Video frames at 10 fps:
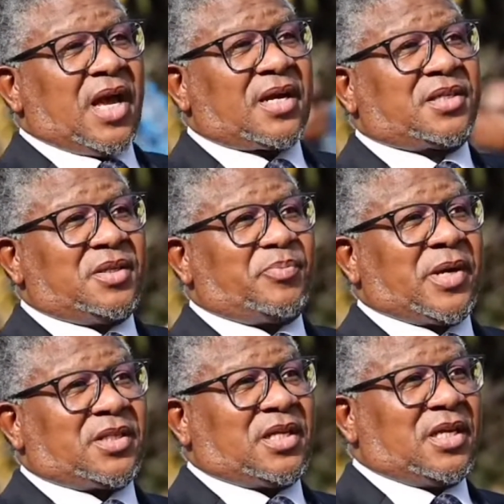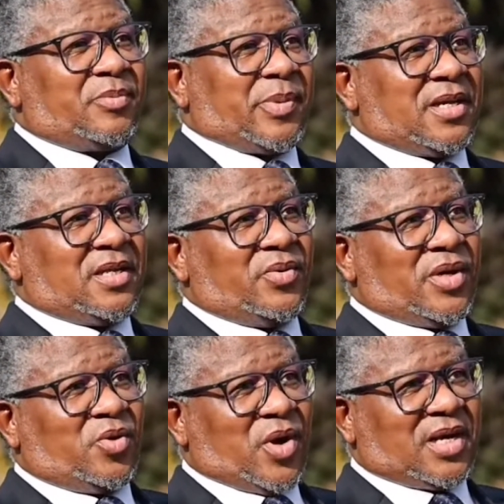acting president, by the
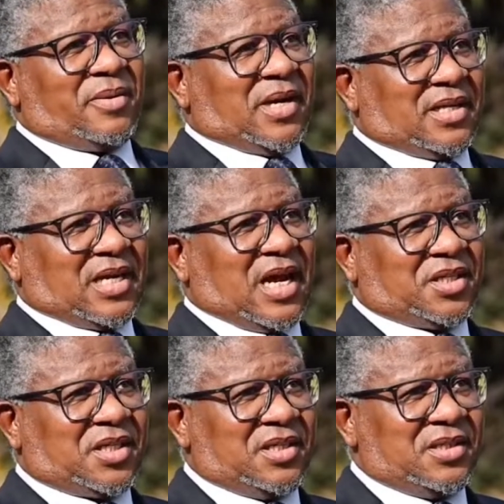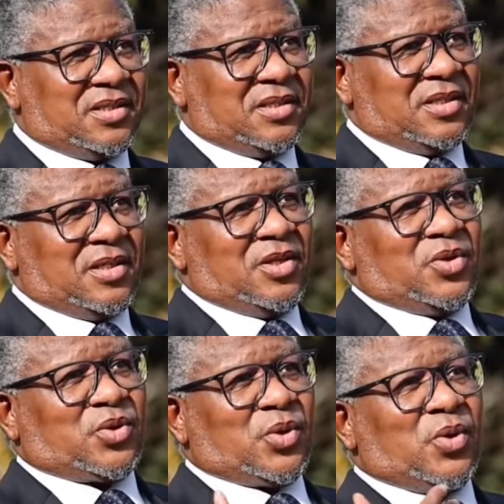way, Gcabashe.
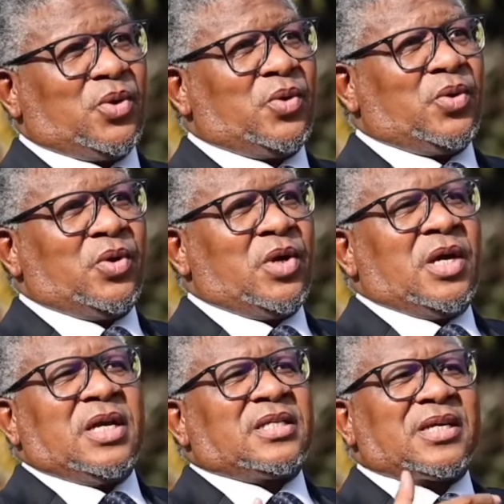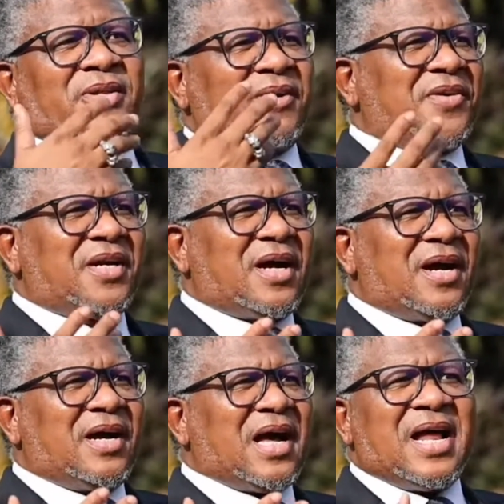So South
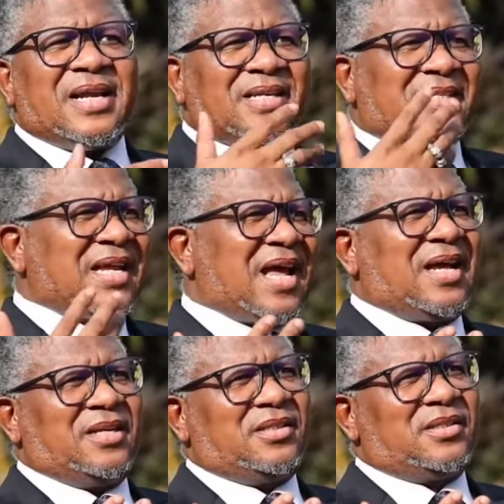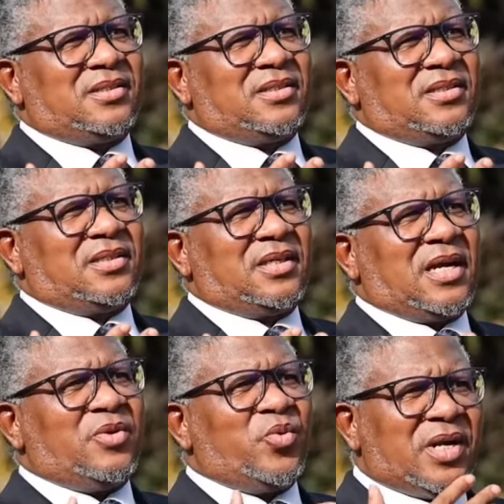Africa understand
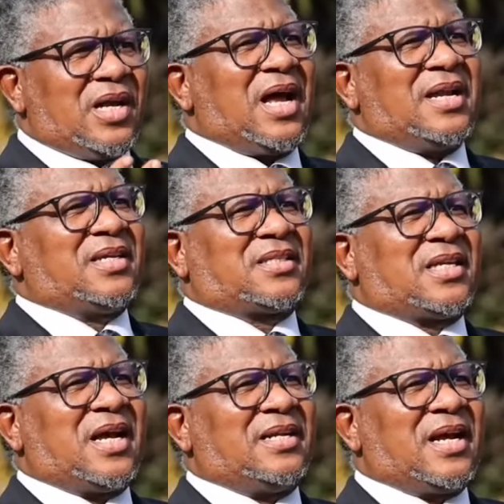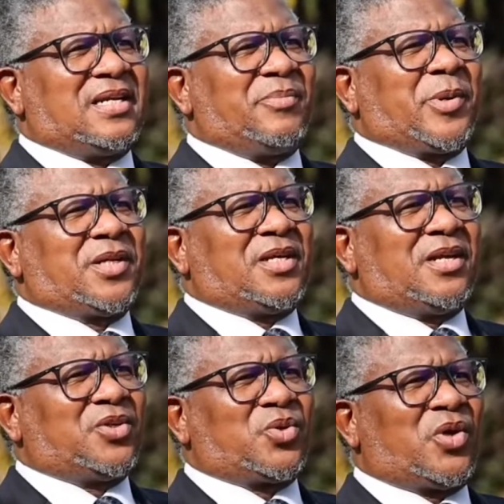and will understand that the
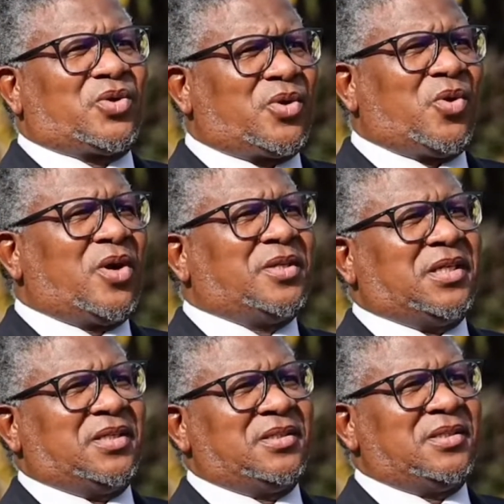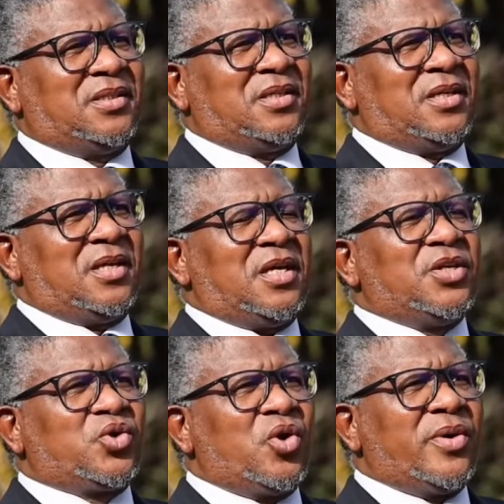president is not on holiday.
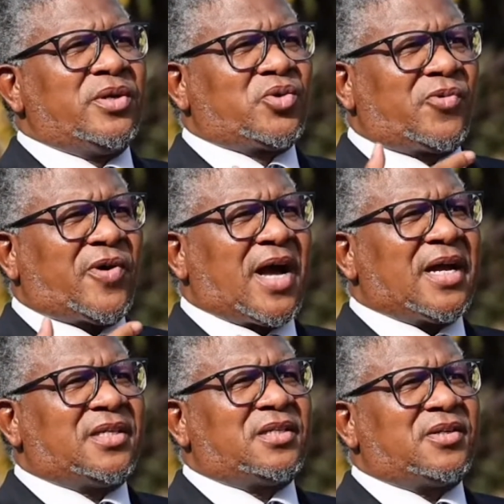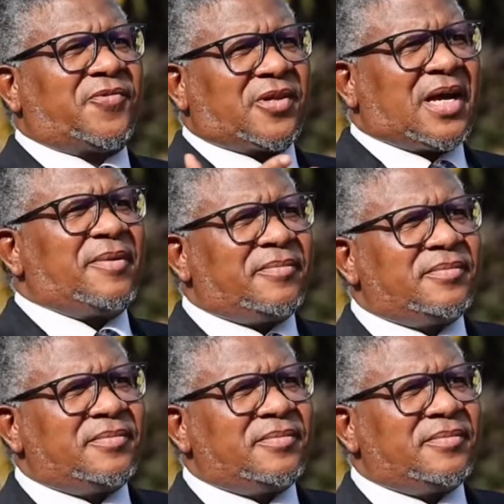He's going to fight for them.